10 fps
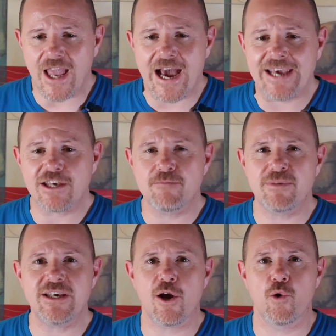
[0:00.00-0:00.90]
I can
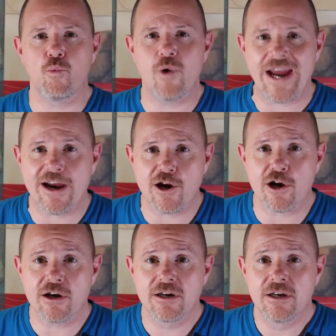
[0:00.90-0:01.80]
be aware